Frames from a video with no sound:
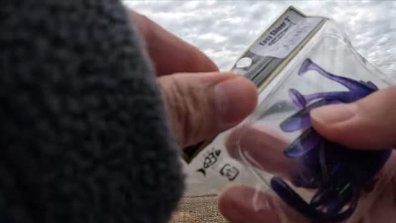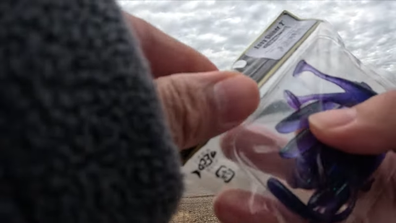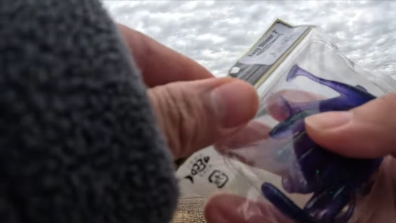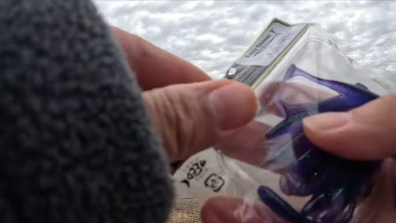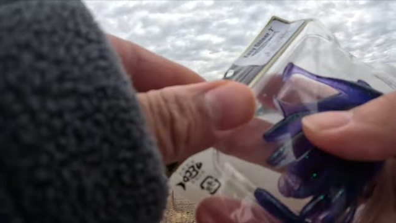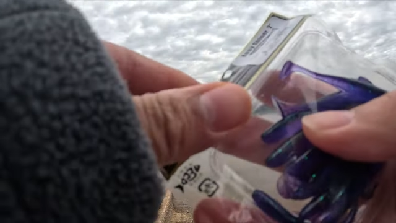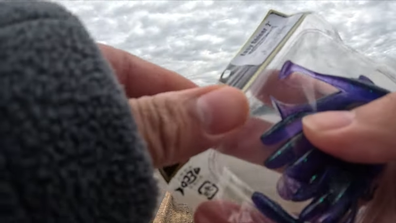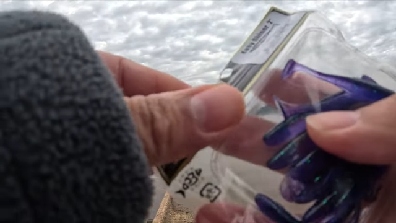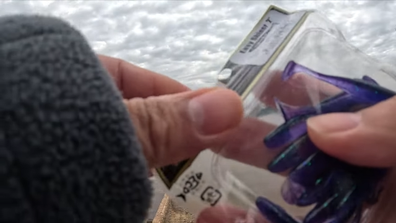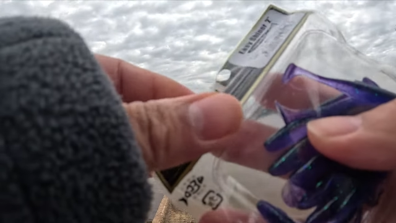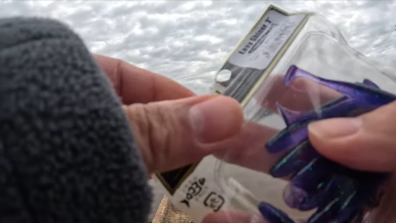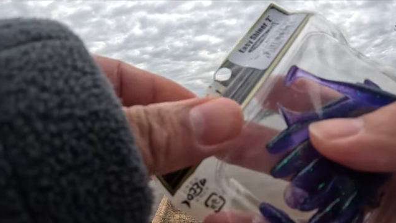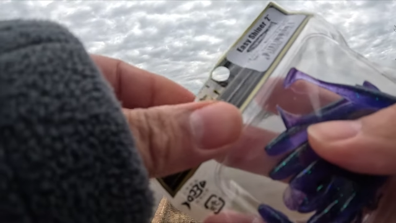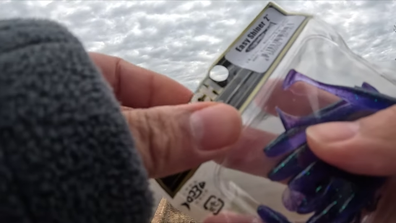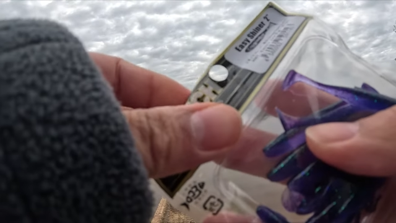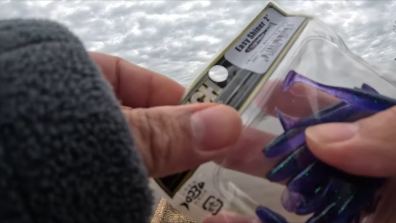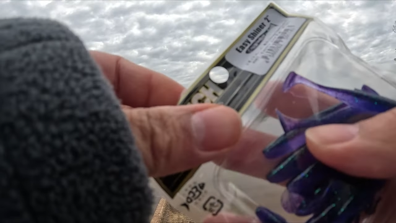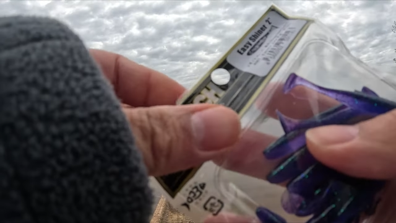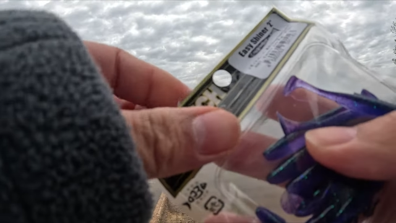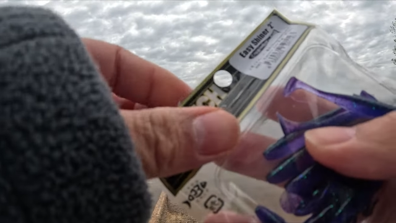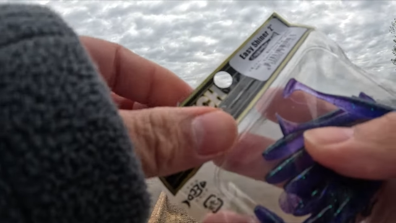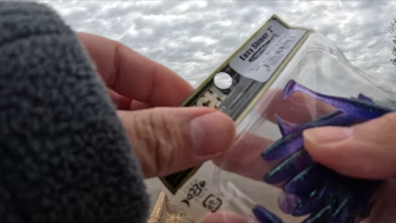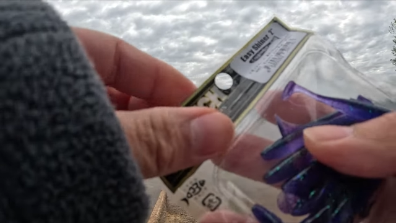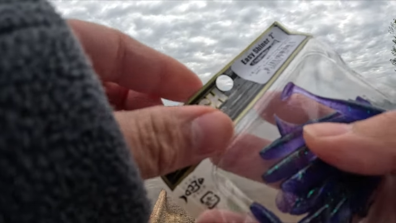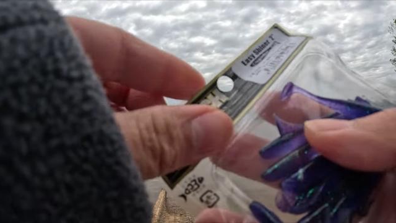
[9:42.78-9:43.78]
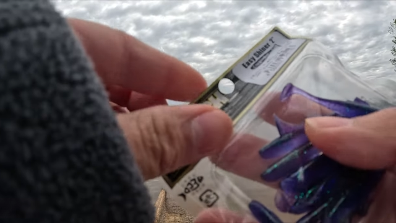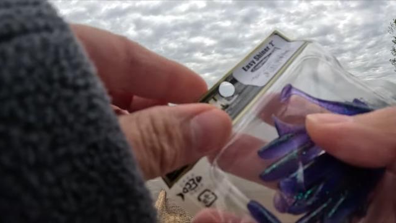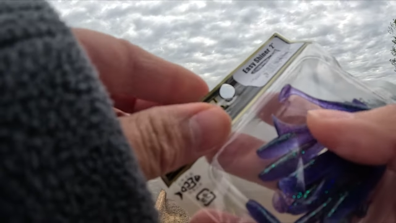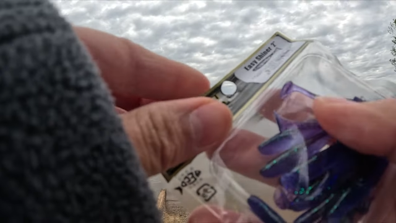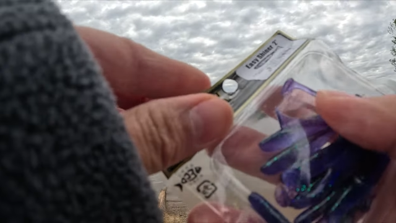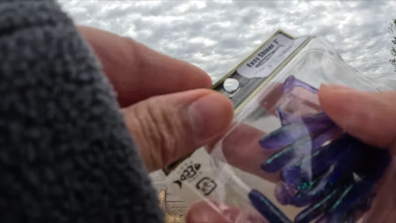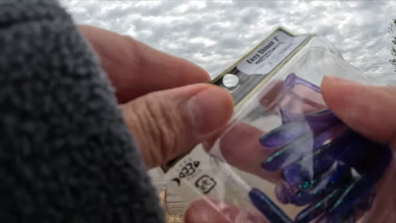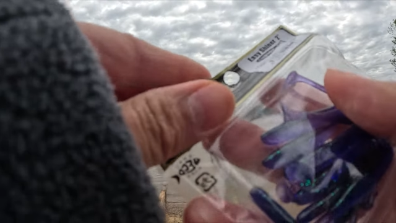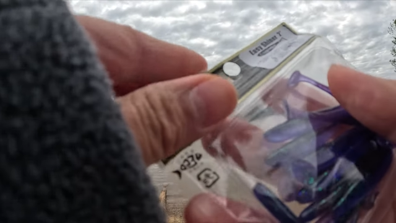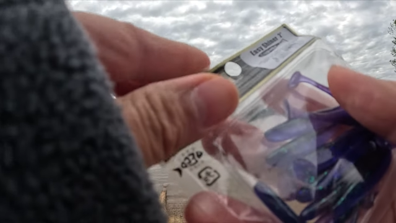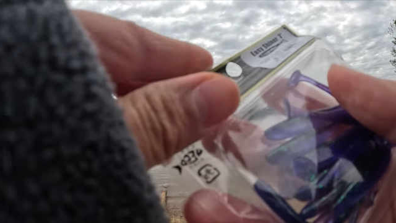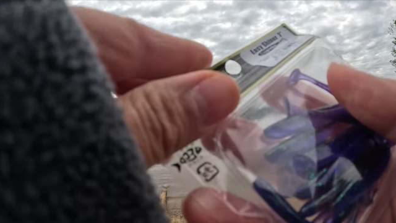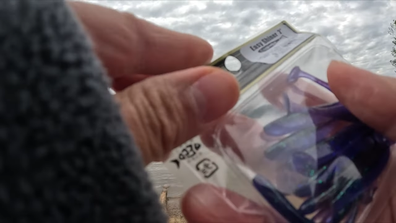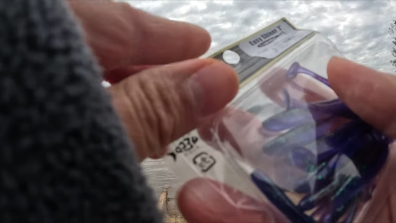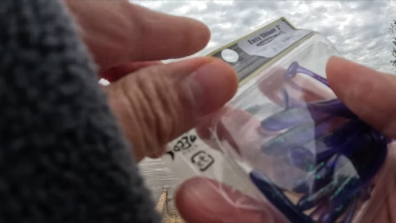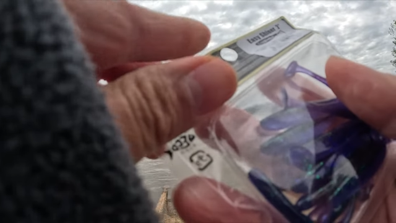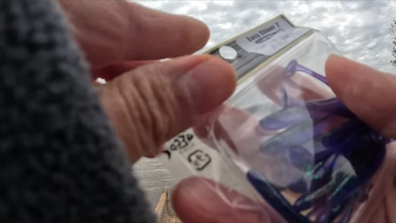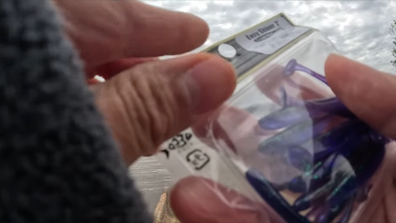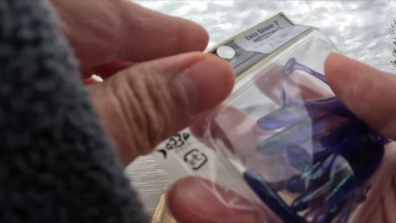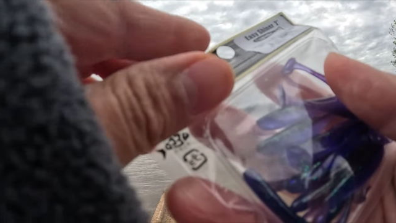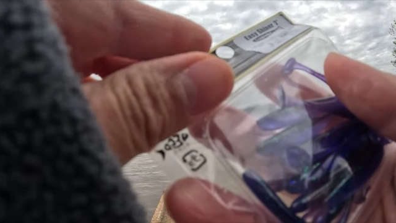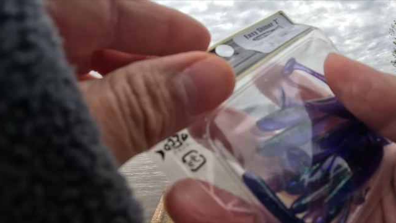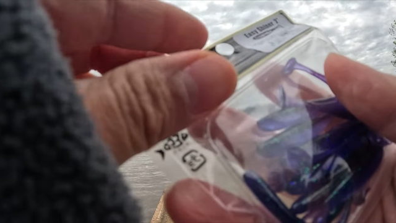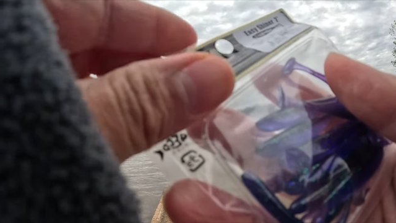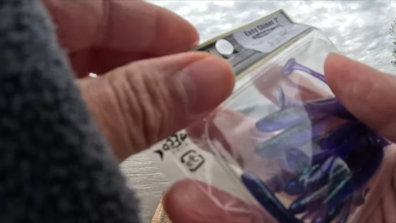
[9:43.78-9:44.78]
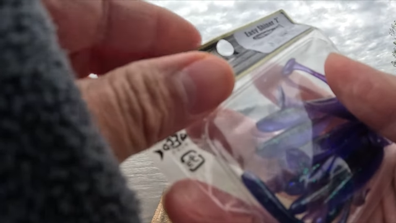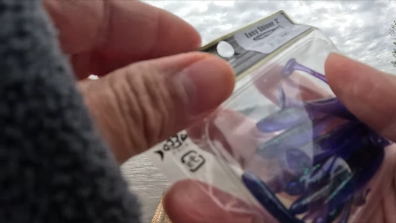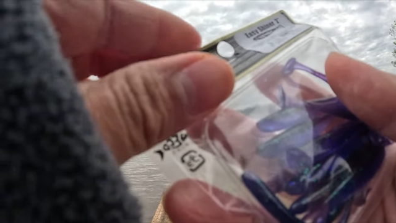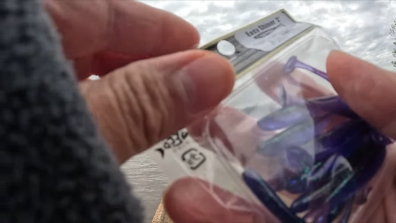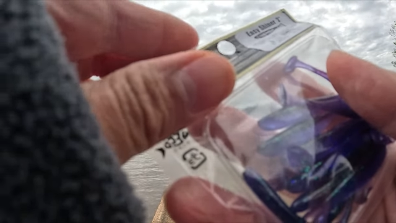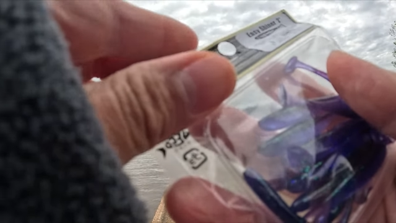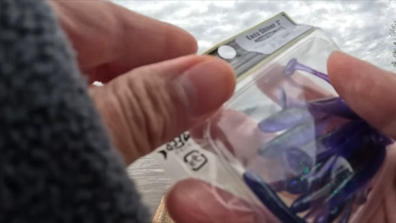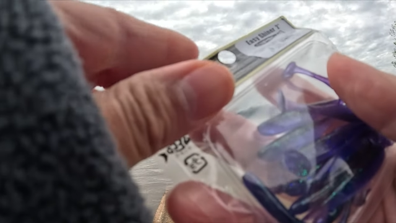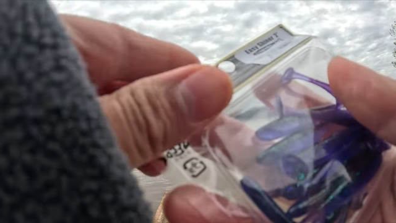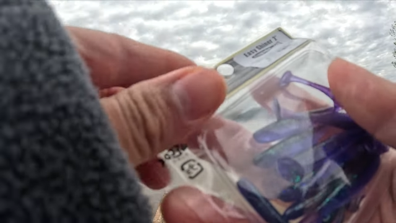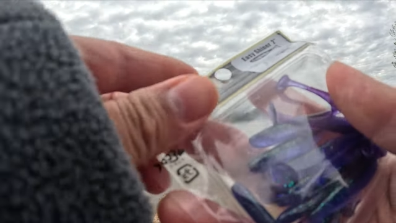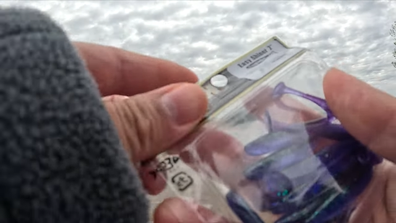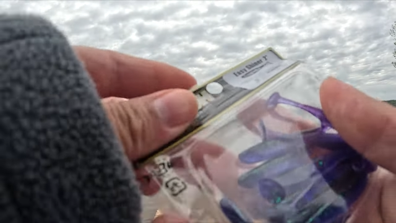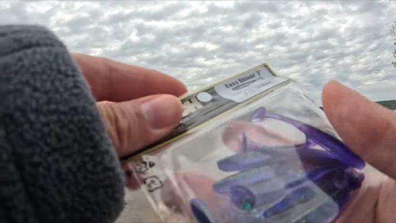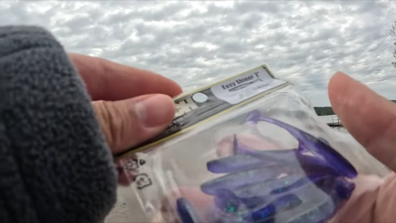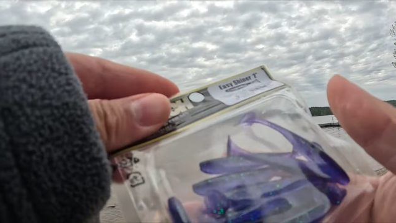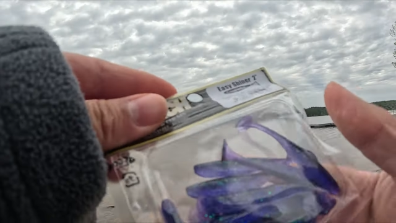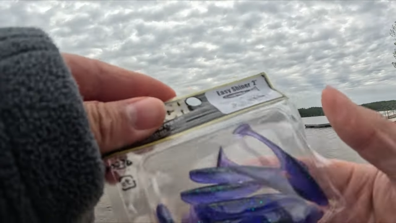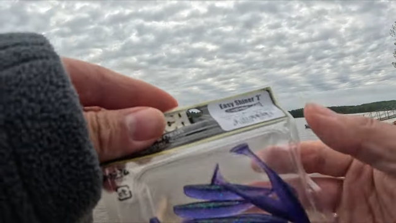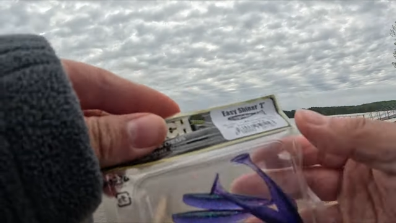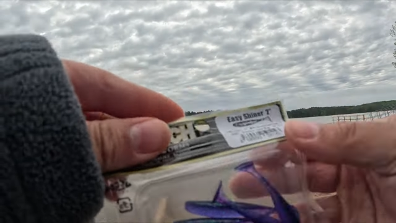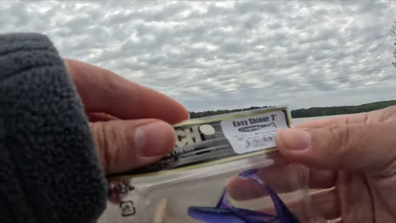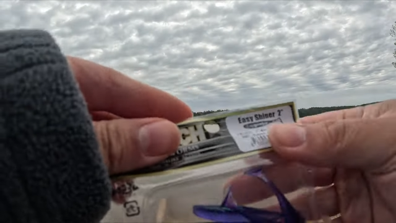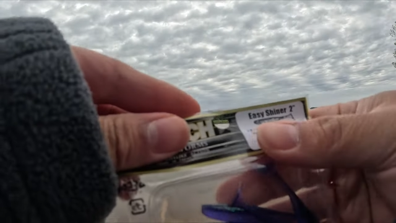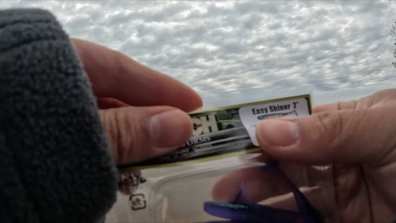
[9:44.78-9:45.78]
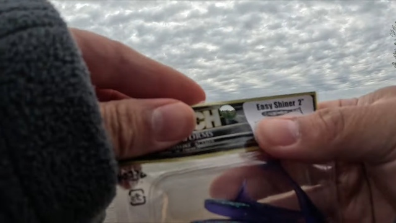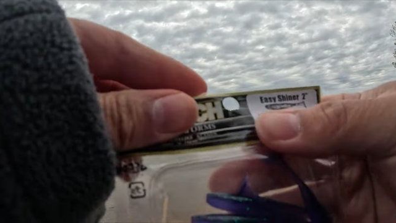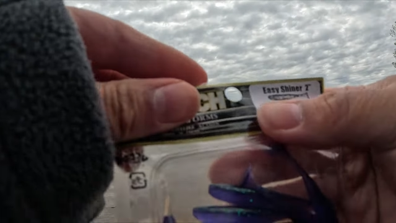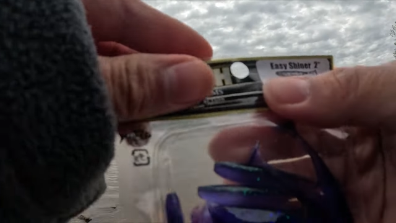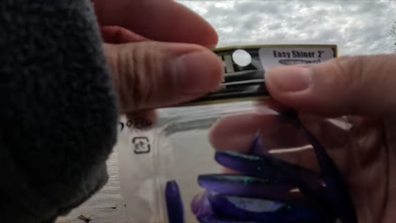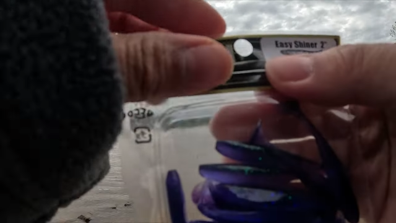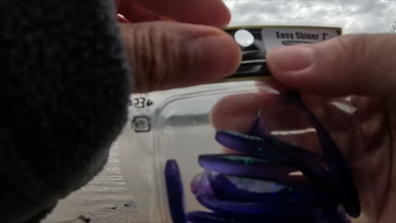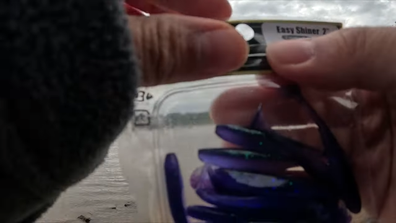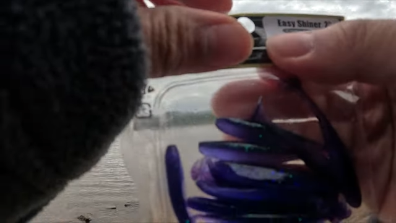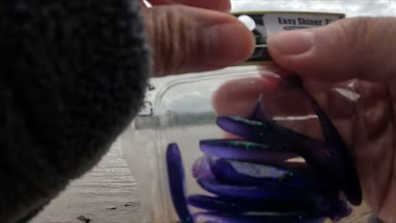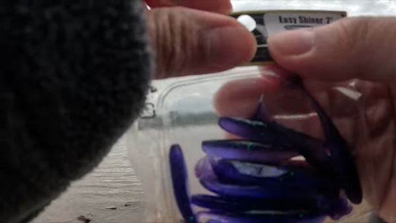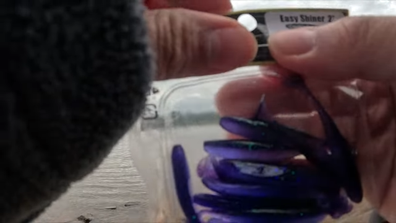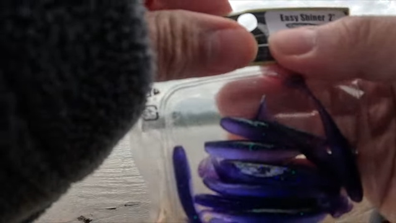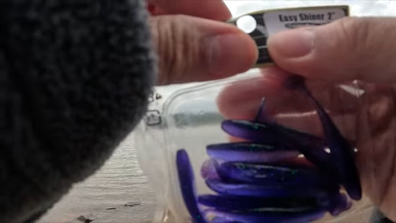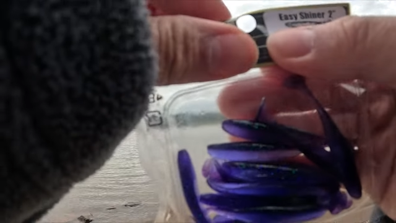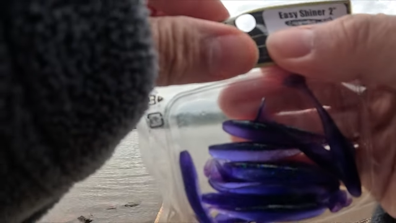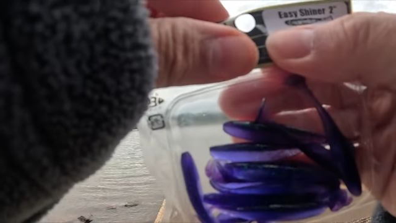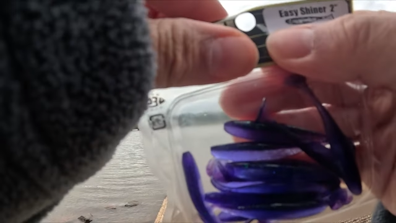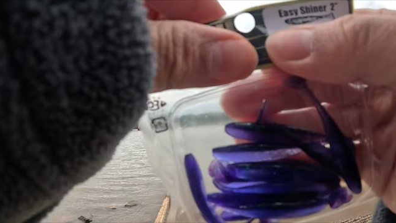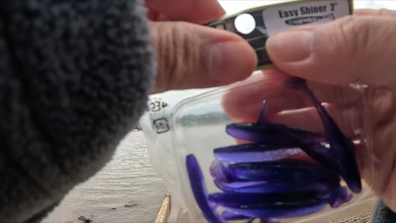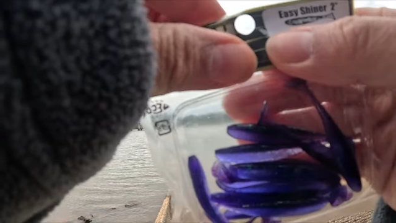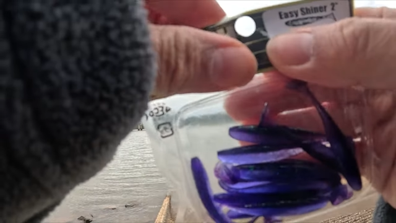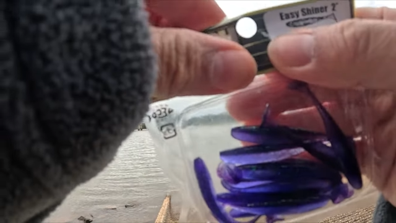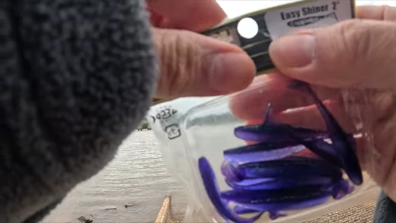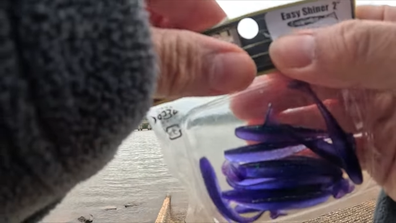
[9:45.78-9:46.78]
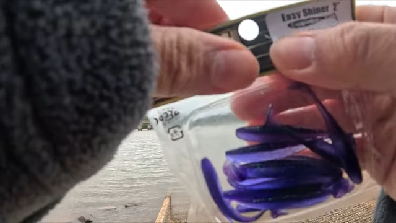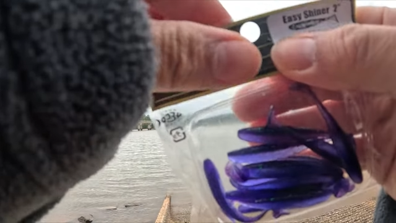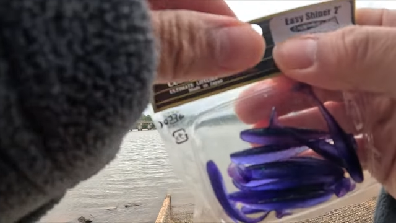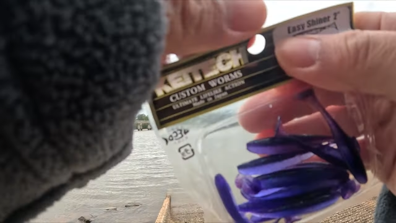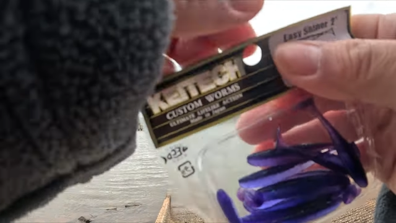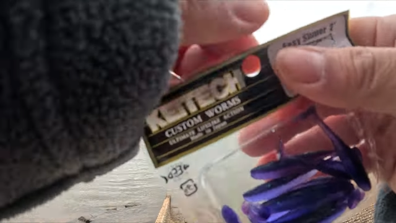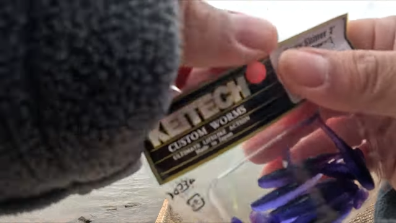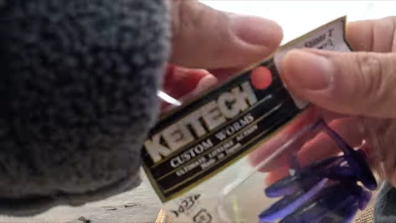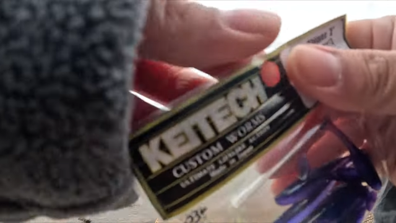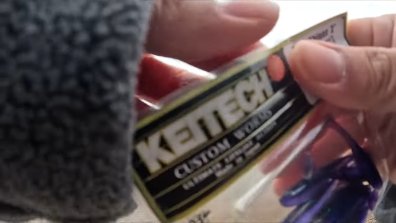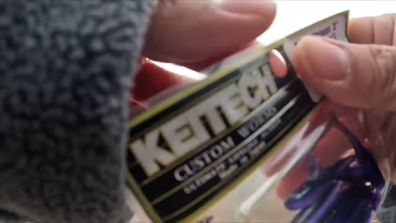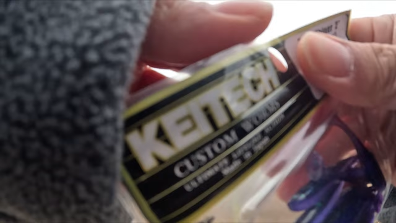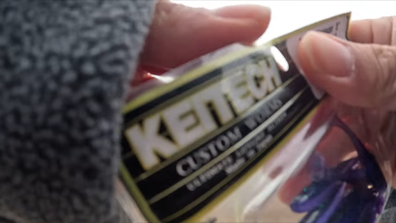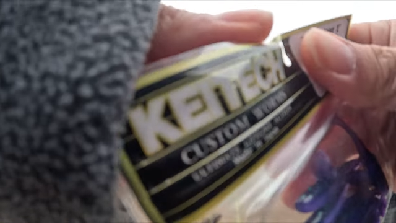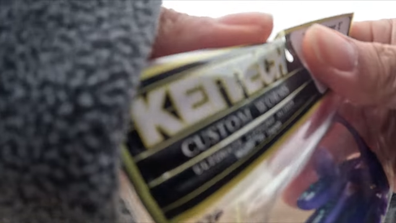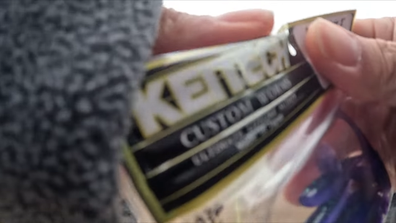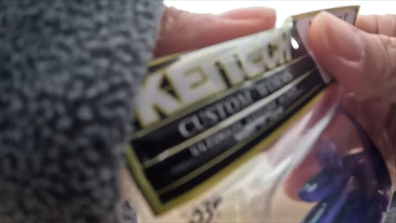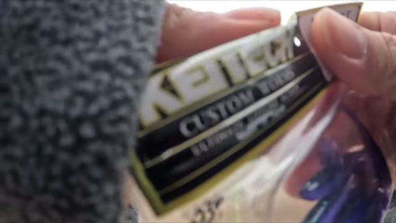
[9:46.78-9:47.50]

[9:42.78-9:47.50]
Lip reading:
[unreadable: no face in view]